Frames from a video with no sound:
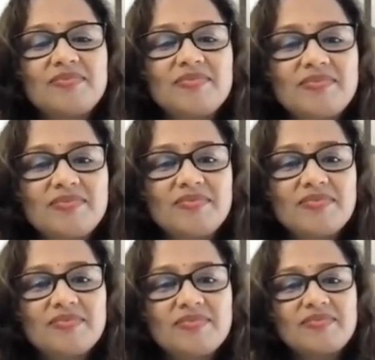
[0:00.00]

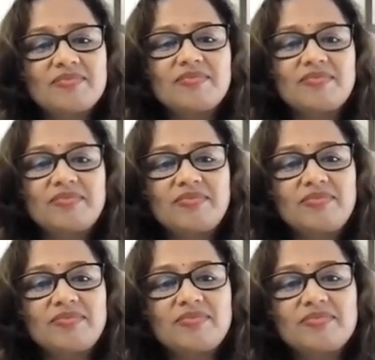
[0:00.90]

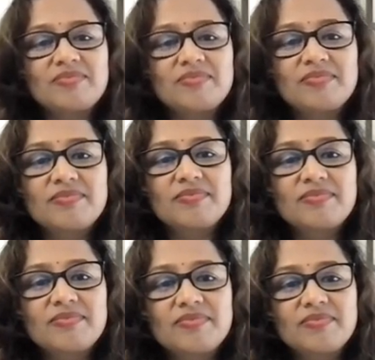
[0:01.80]

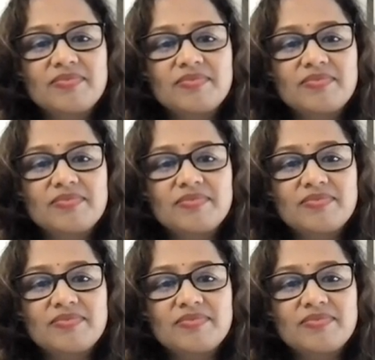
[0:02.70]
This person isn't speaking.